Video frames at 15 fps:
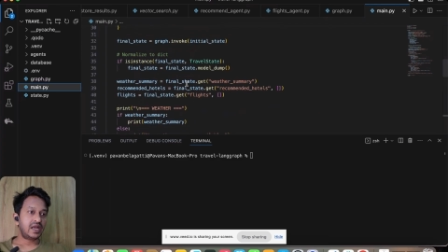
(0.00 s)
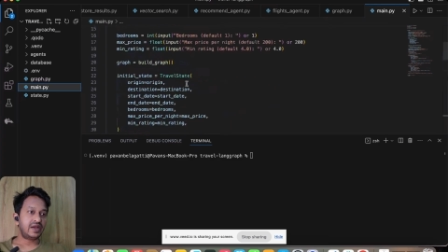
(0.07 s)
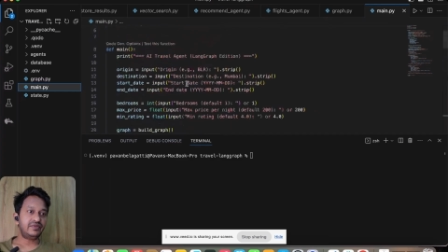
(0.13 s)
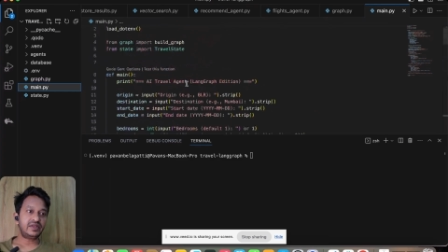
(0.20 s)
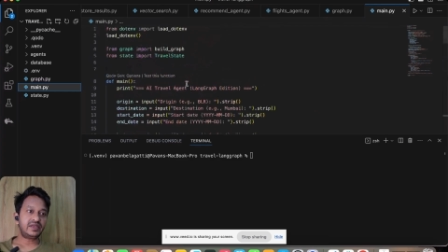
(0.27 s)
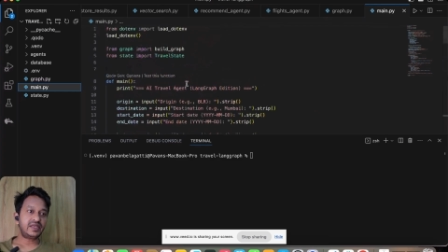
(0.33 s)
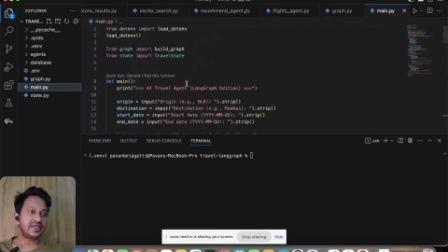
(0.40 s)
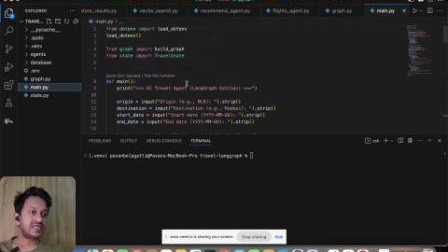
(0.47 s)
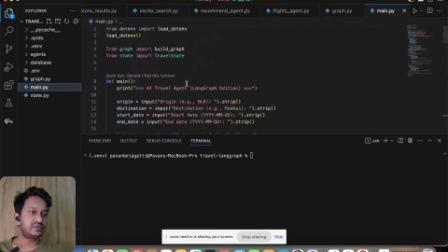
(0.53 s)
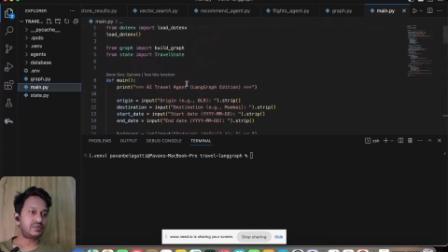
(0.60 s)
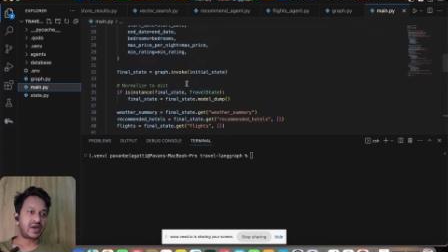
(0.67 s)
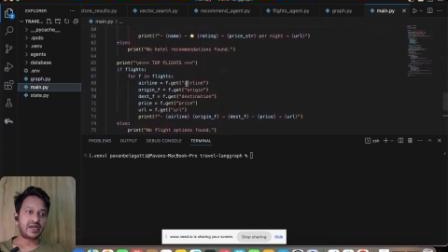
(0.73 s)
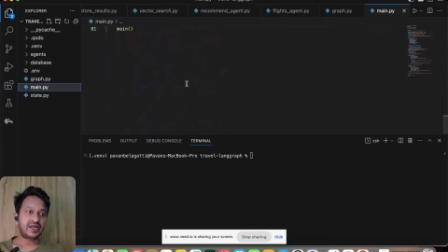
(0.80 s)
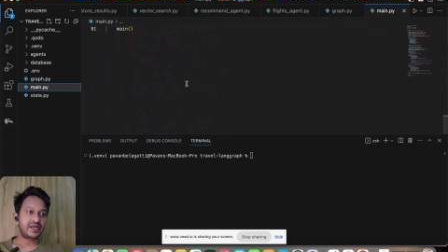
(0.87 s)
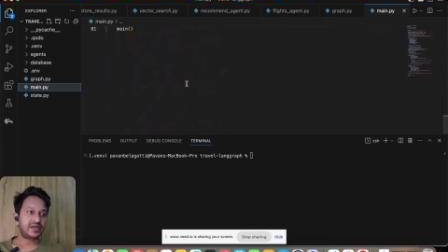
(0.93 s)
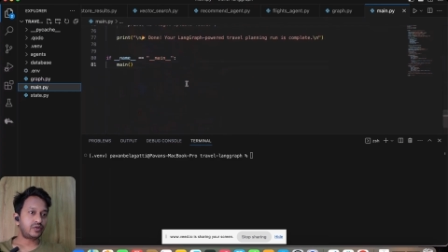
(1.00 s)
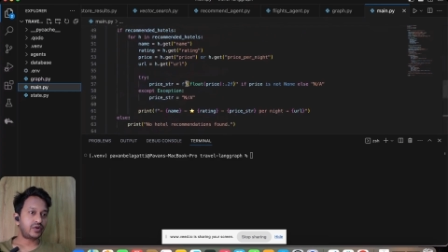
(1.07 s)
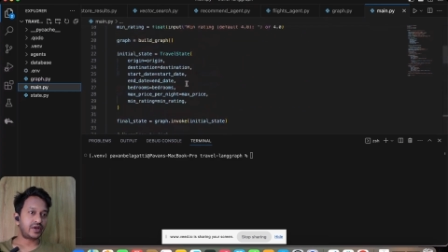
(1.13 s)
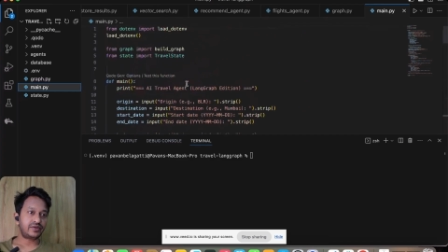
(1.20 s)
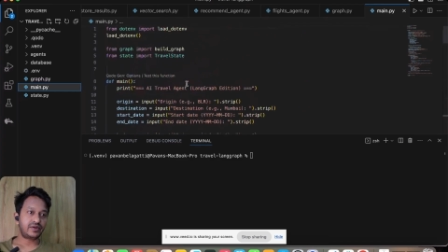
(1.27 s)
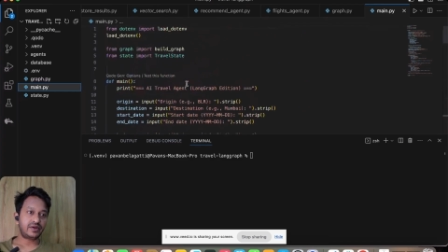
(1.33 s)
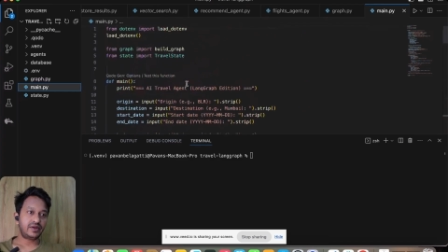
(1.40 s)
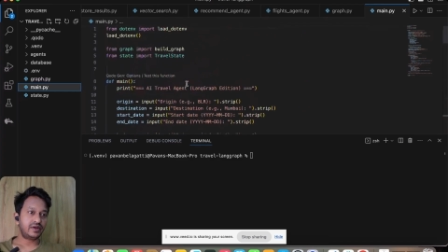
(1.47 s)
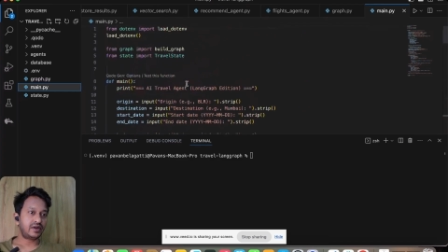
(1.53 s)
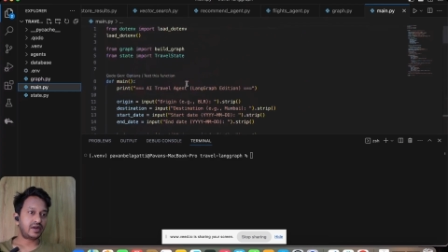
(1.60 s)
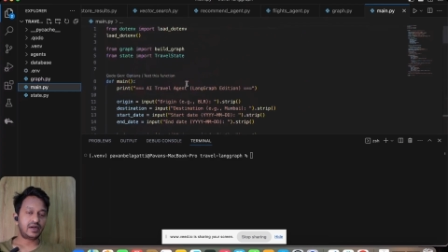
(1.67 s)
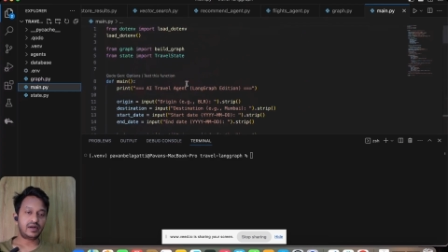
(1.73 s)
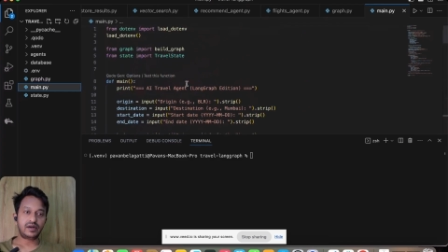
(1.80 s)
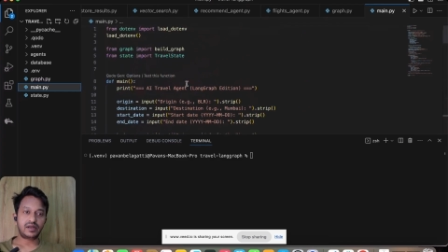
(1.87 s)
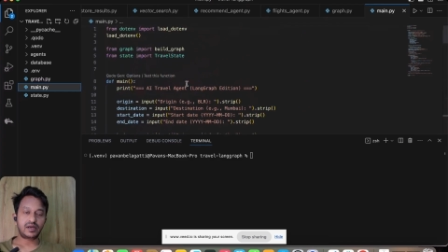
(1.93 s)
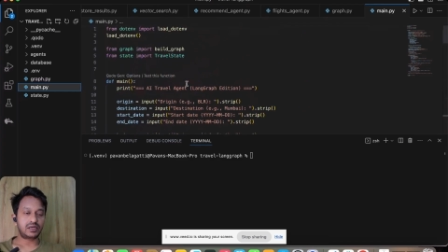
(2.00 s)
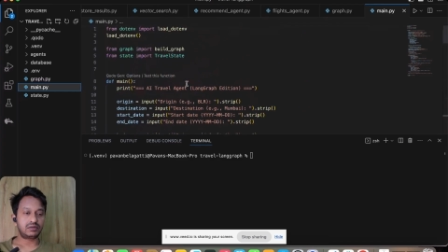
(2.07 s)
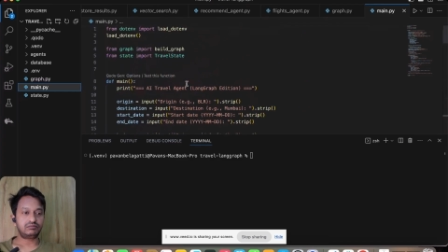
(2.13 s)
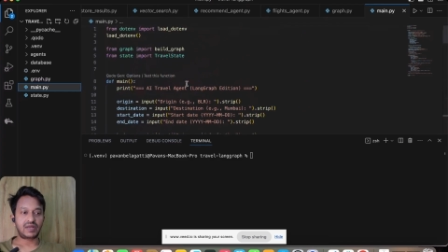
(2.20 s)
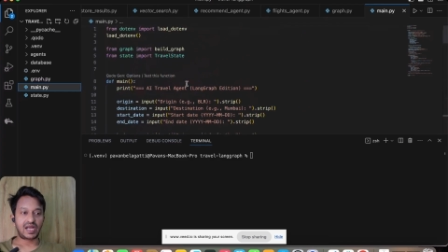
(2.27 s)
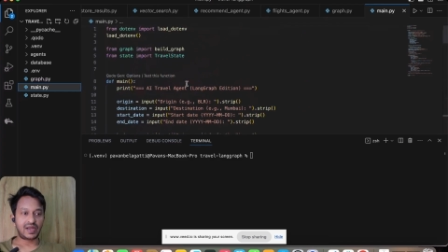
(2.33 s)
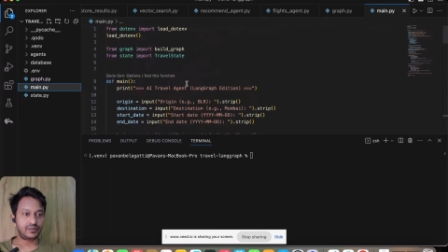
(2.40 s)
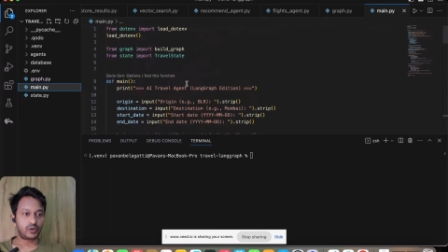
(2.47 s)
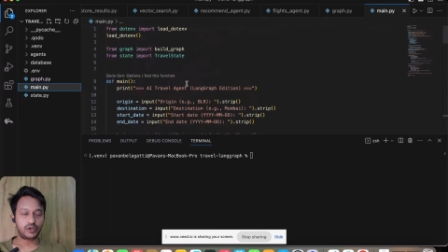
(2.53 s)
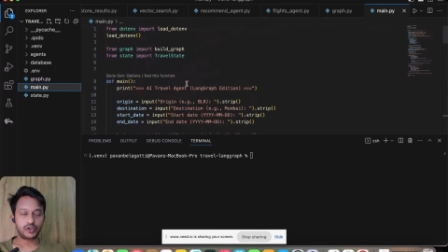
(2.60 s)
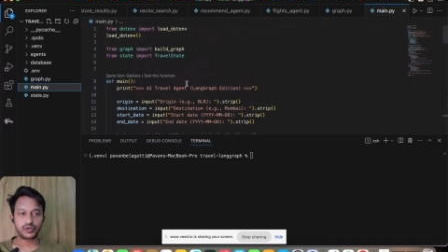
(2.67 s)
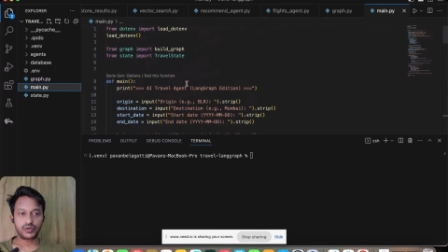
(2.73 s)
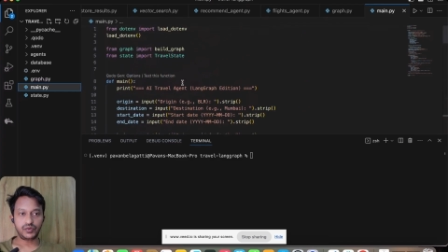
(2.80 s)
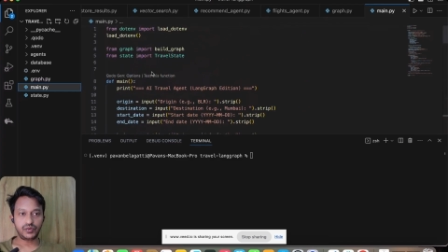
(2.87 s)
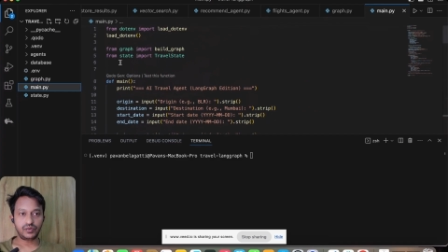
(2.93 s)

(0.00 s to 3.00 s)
everything is binding together here and uh, i'm going to show